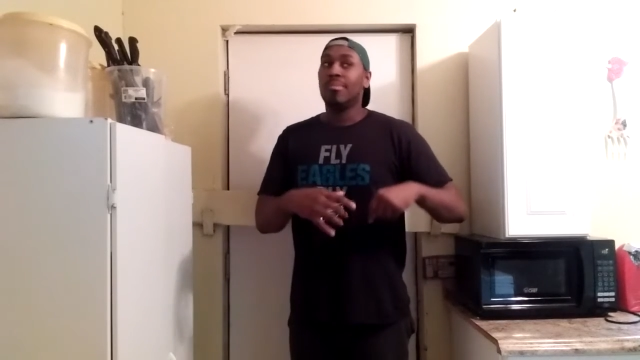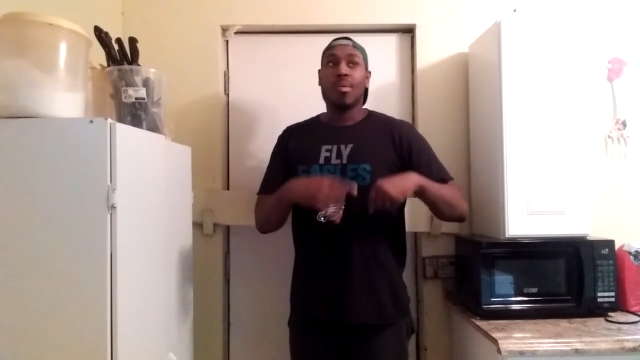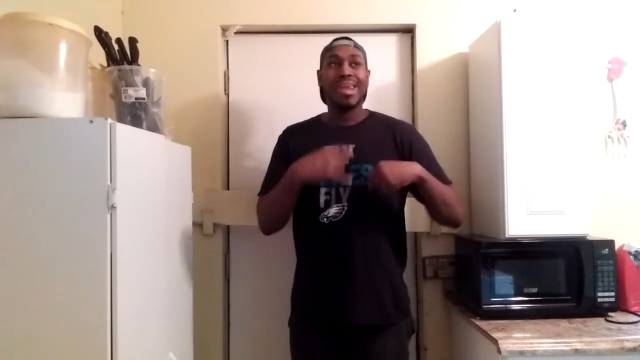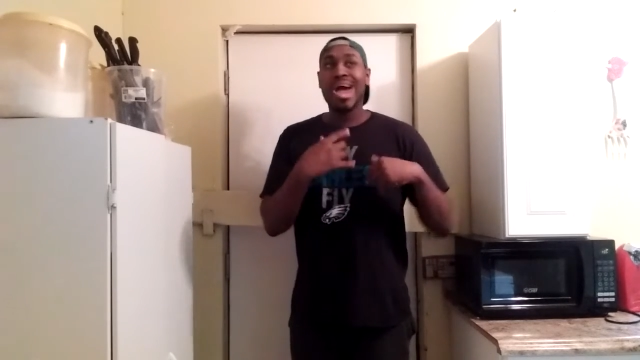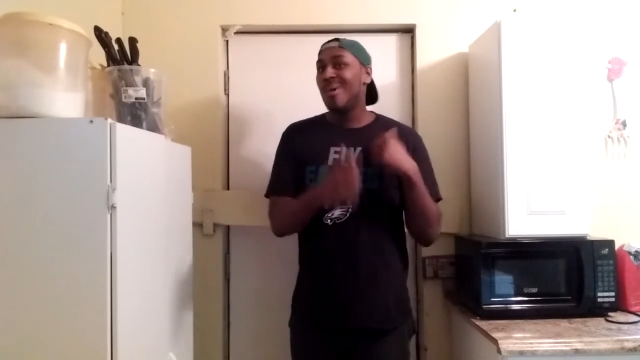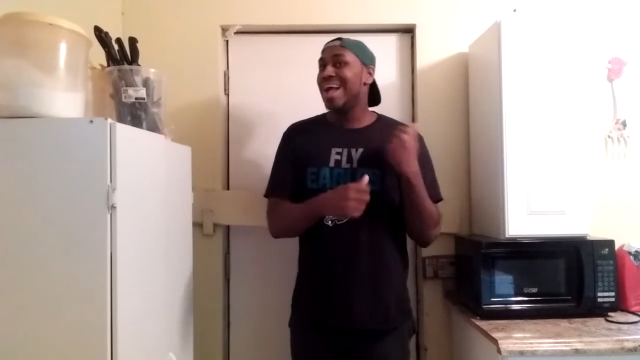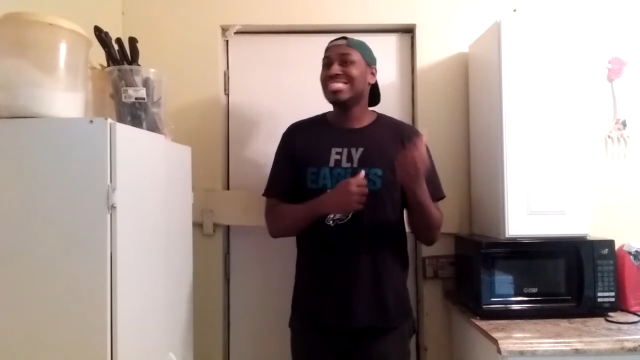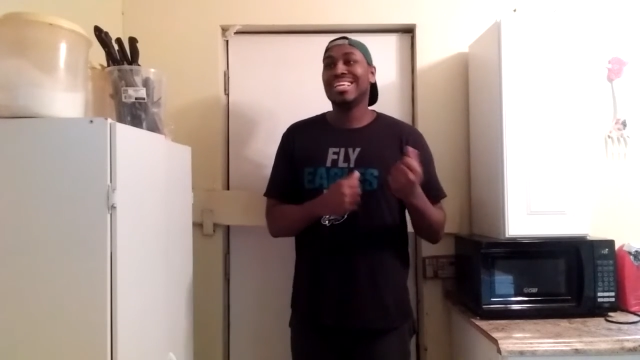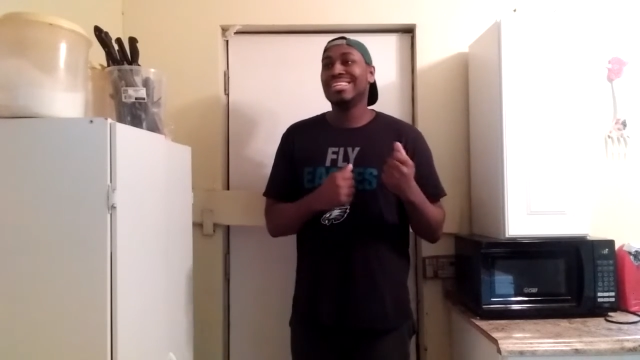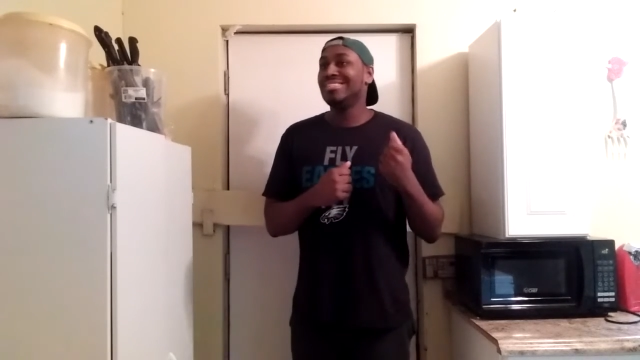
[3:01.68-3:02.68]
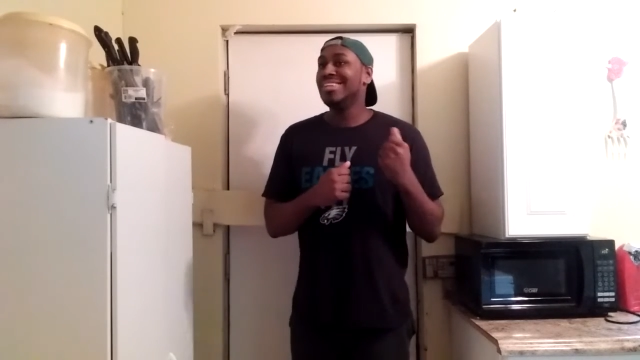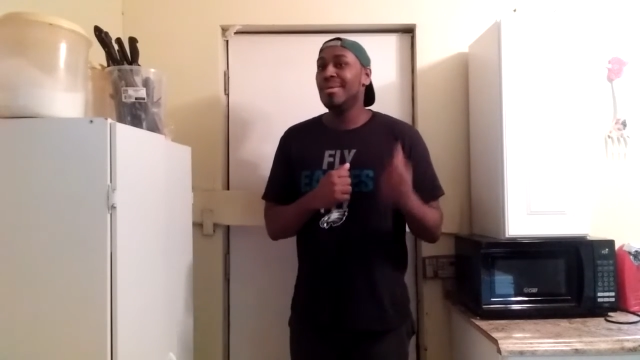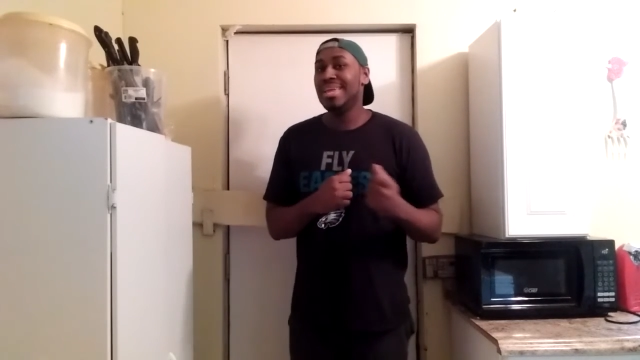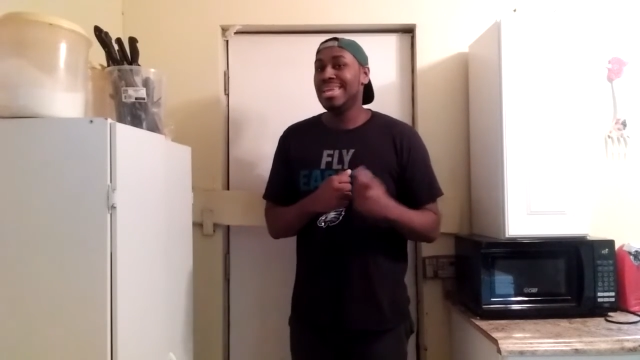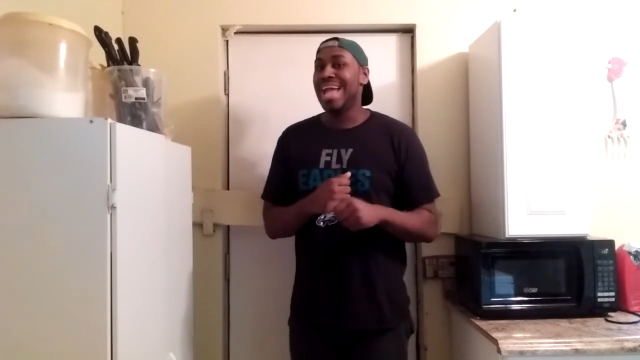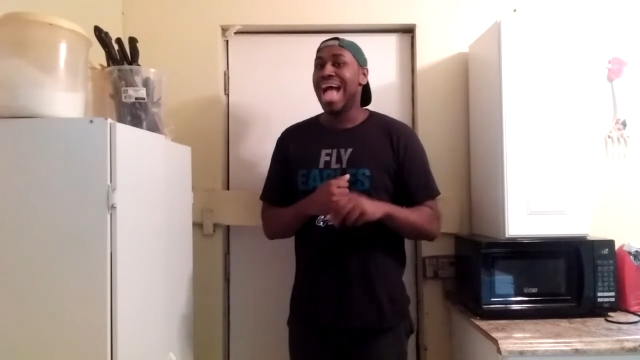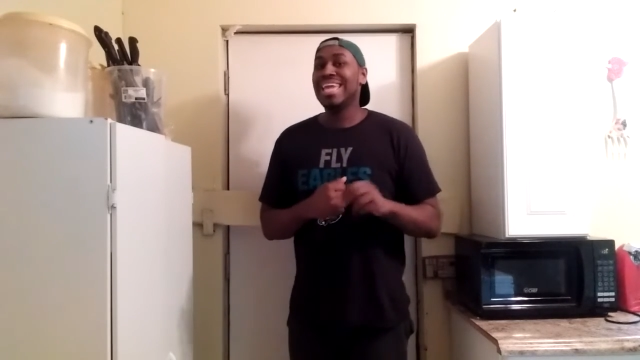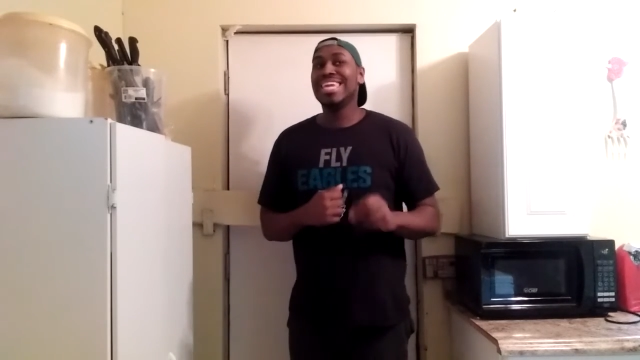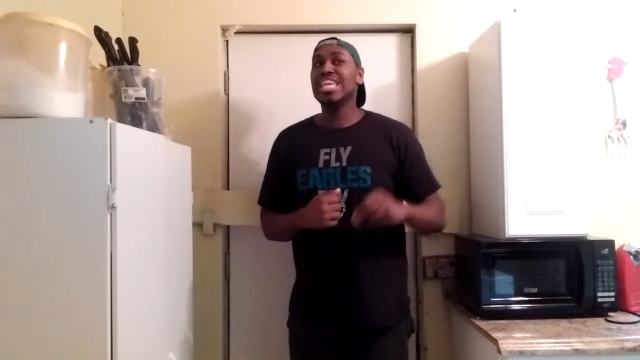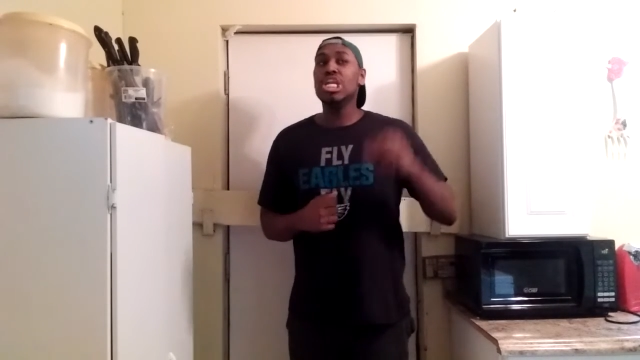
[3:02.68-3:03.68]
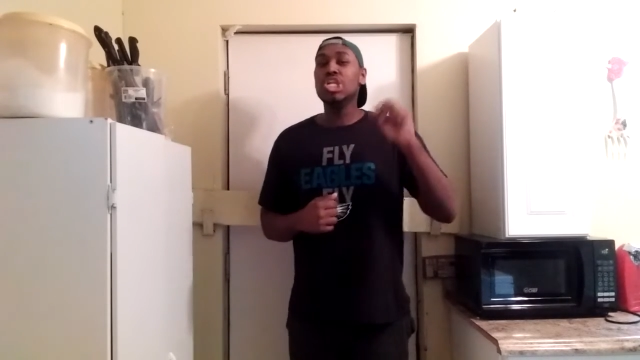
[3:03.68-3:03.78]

But when I watch WWE, I get a